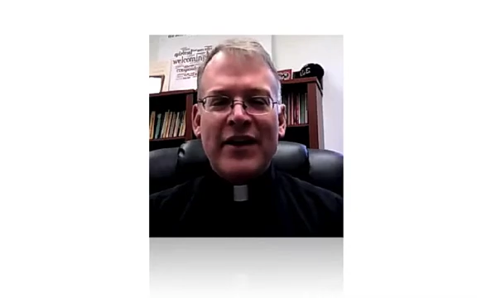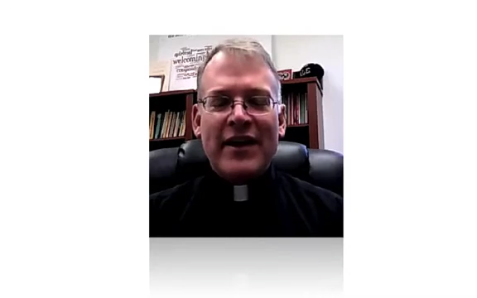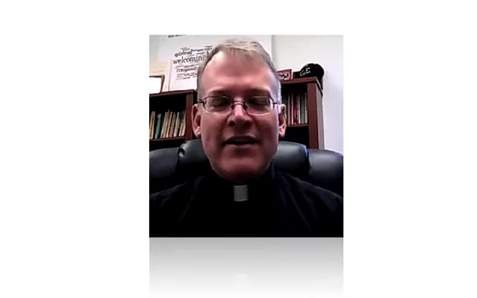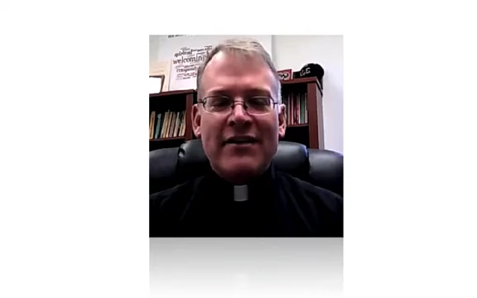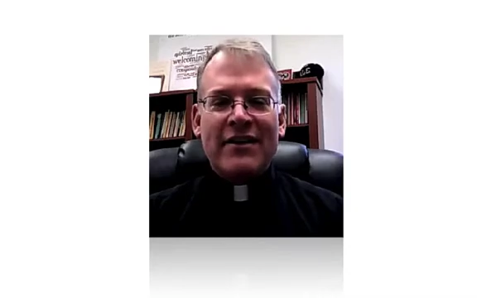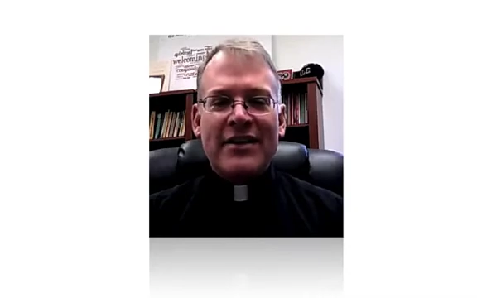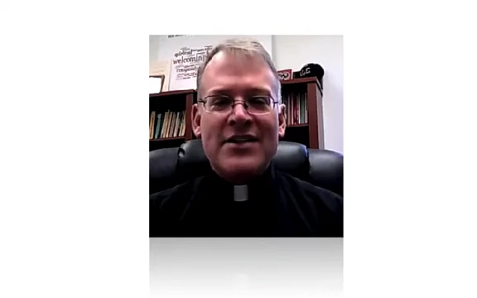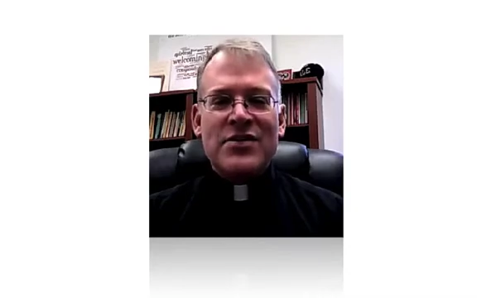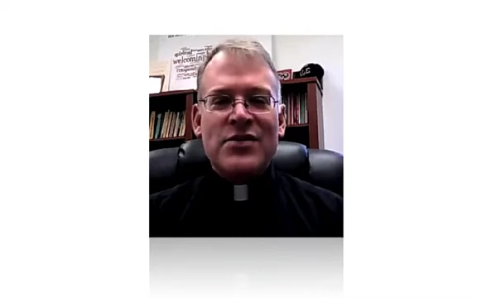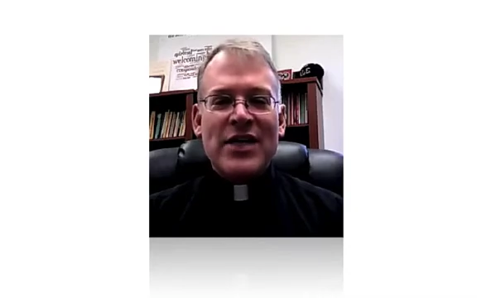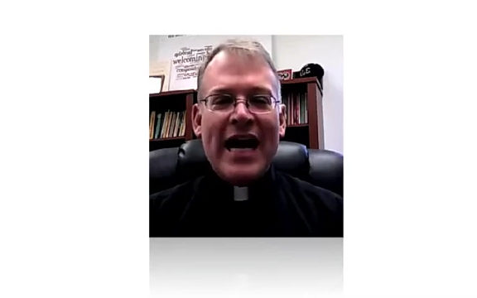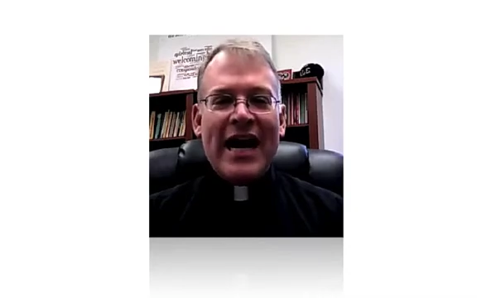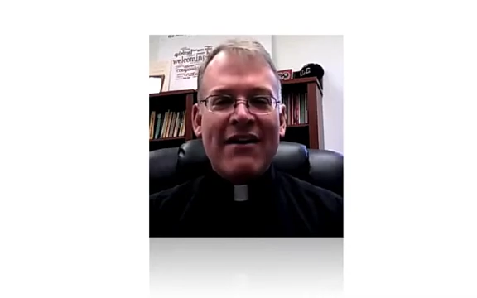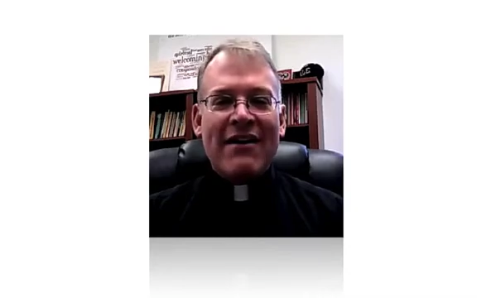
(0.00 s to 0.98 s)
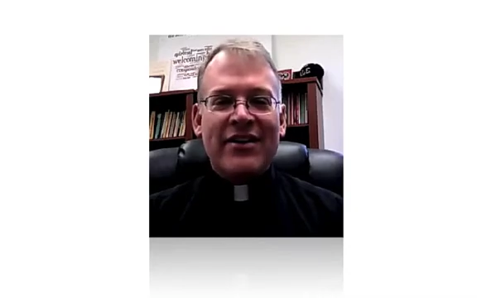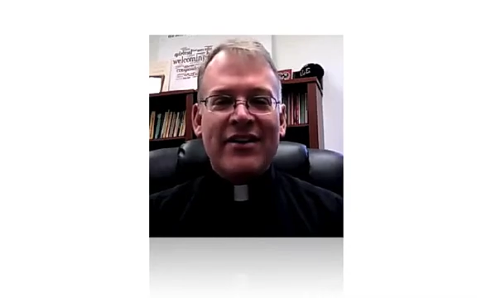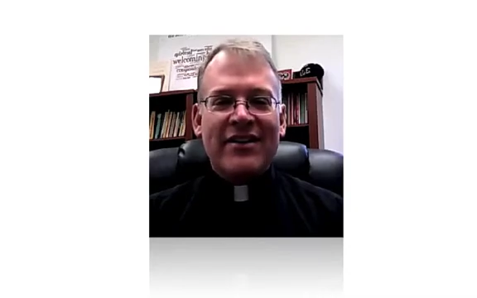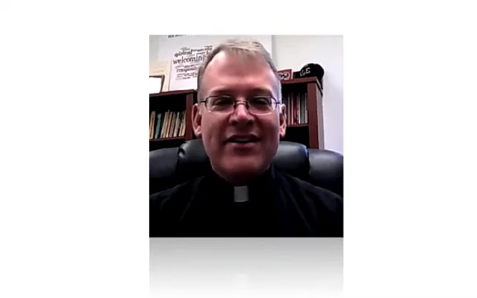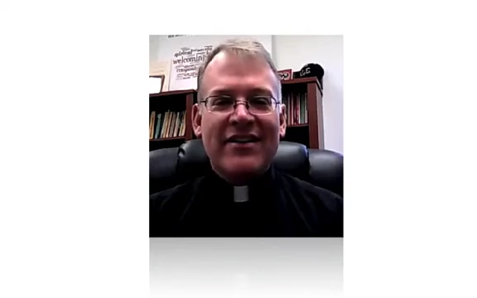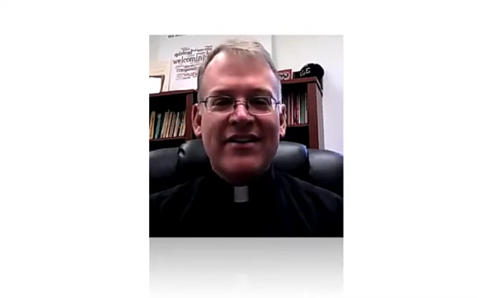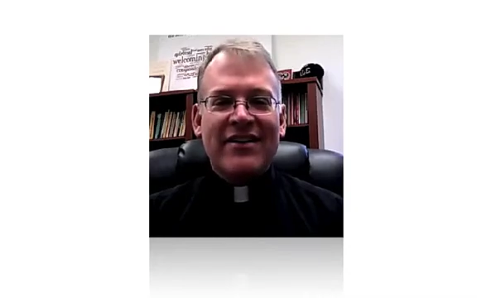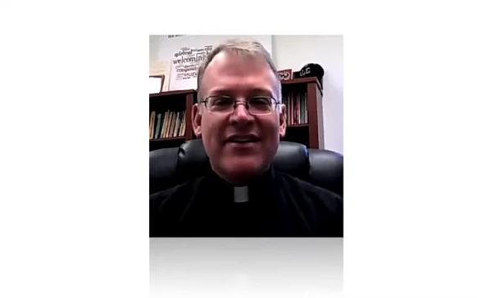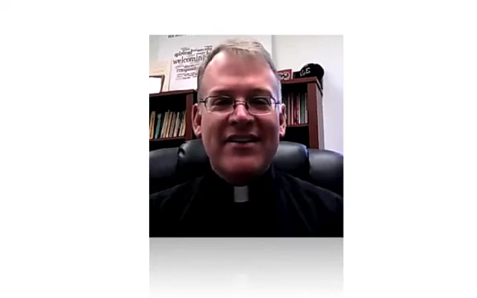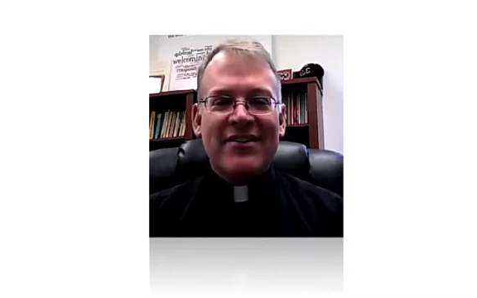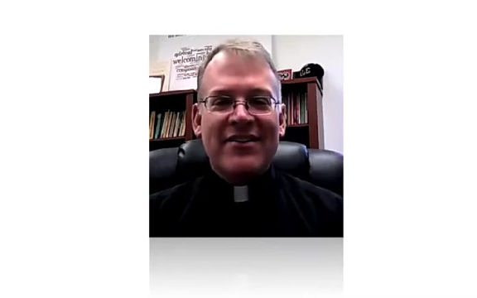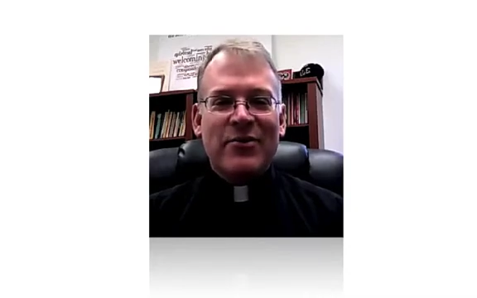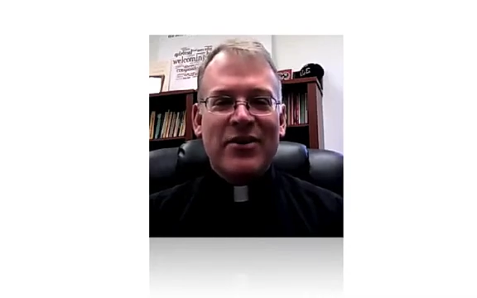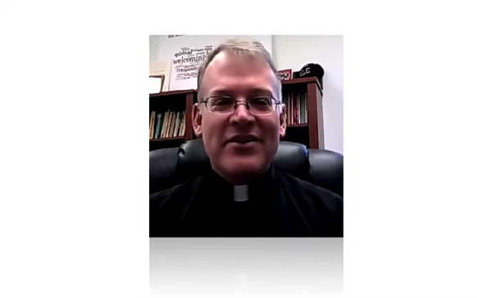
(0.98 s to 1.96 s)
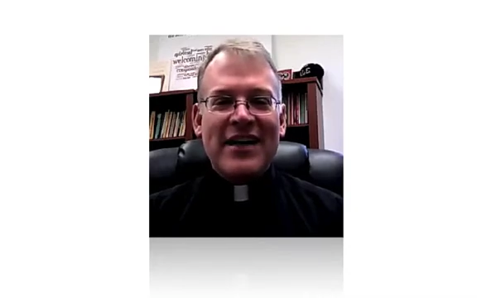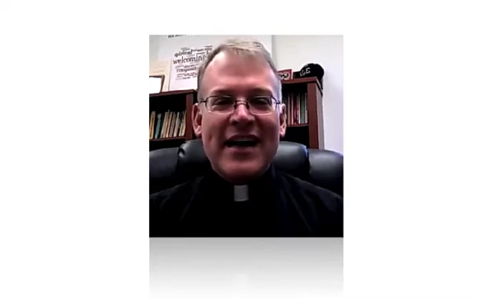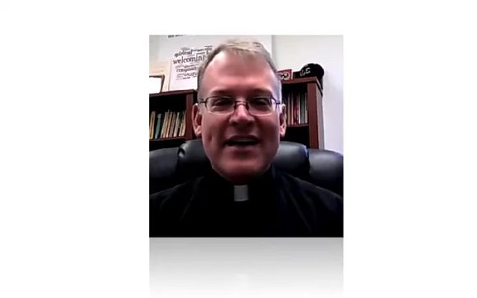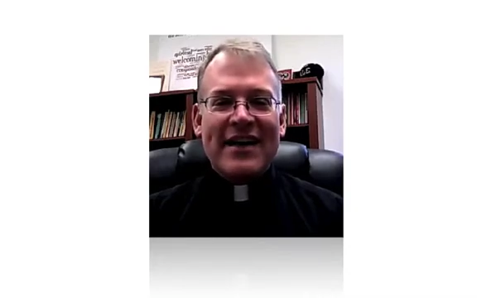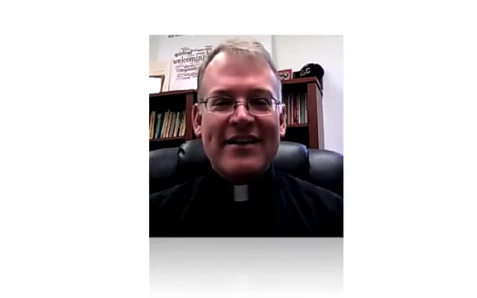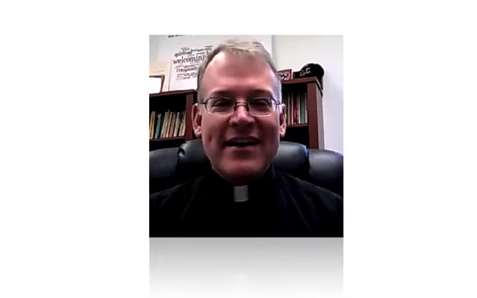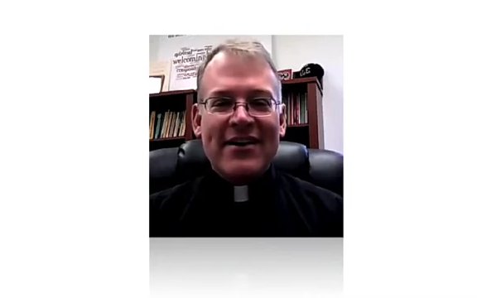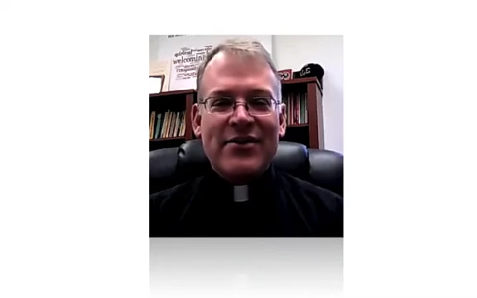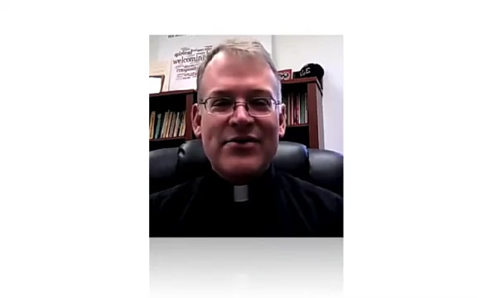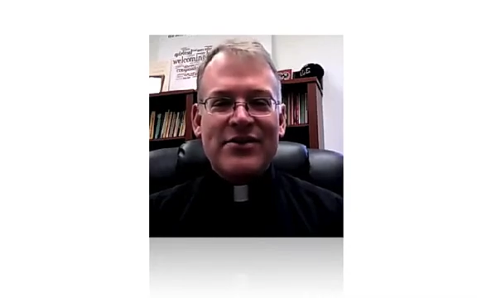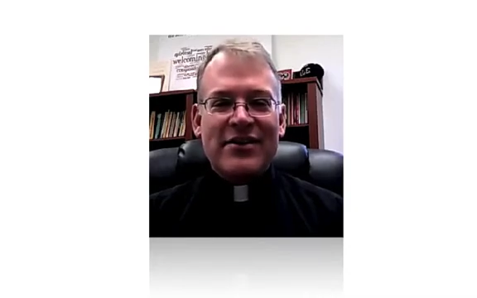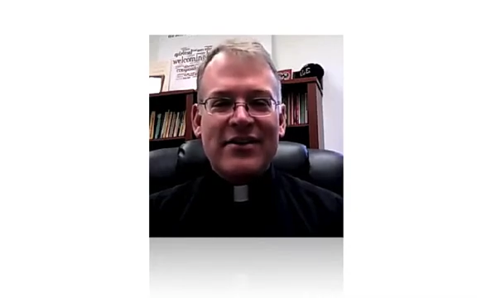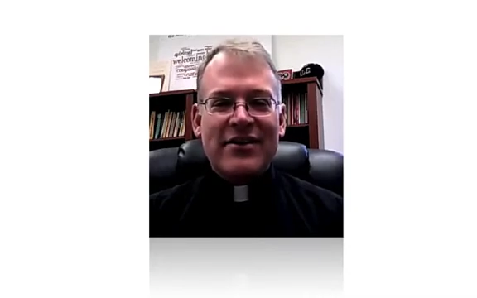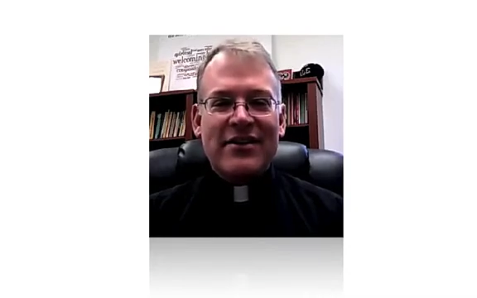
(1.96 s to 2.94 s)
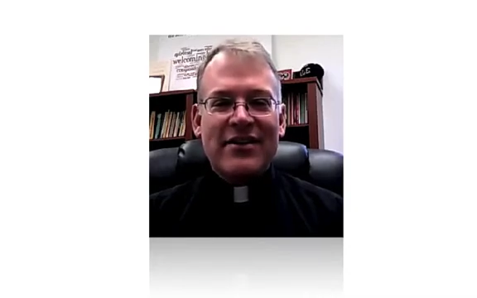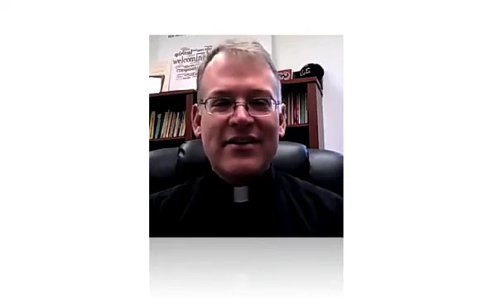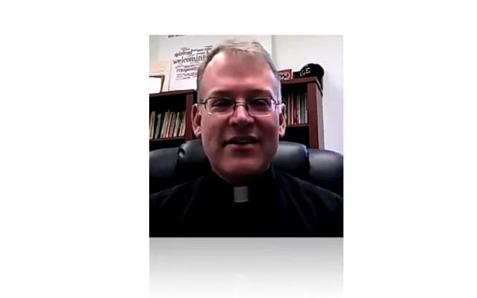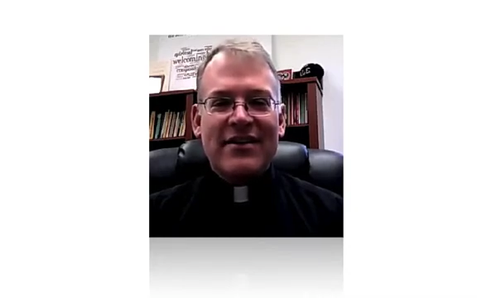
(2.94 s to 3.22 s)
fairly savvy with technology